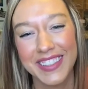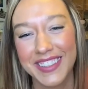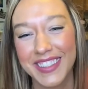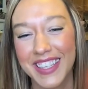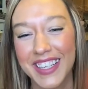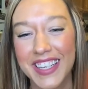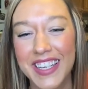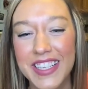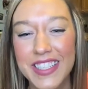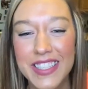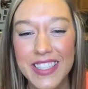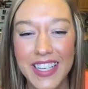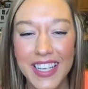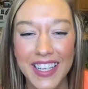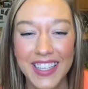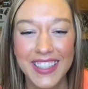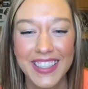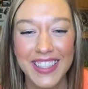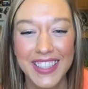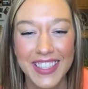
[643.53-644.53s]
Like I
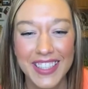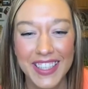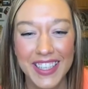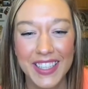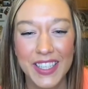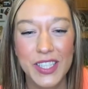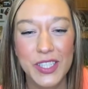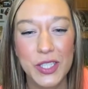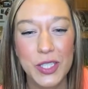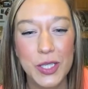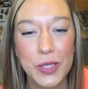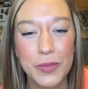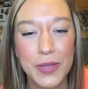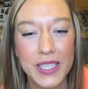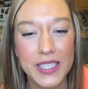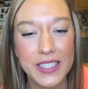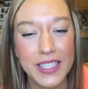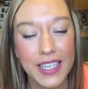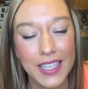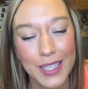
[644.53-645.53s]
said, I guess it
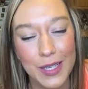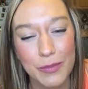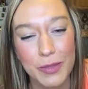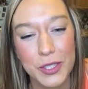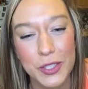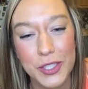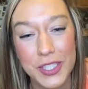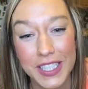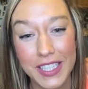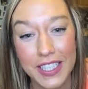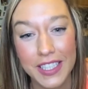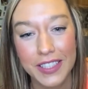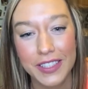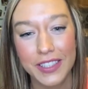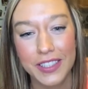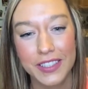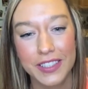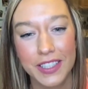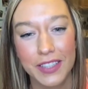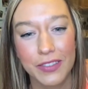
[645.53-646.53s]
depends on how much
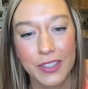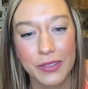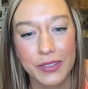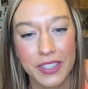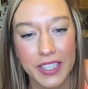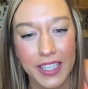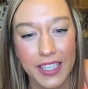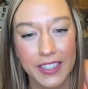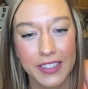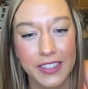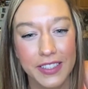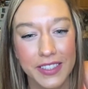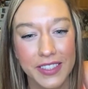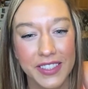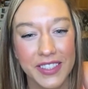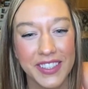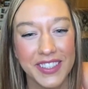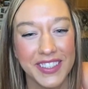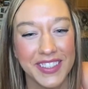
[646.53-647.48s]
tequilas everyone had too.